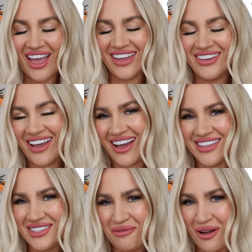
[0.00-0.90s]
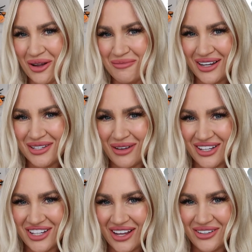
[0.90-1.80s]
Hey you guys, welcome back to my
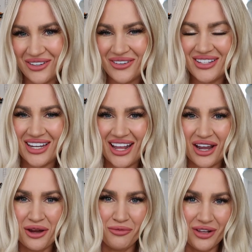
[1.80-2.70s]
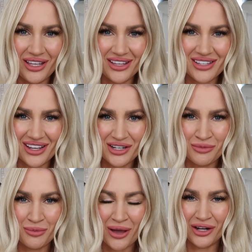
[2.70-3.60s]
channel. Today I'm really excited
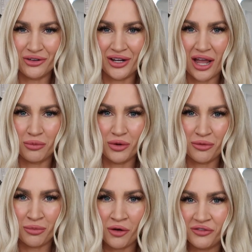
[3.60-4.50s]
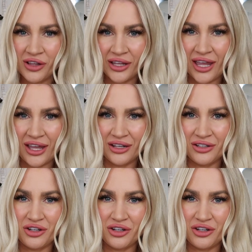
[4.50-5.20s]
to be partnering up with Popvil again.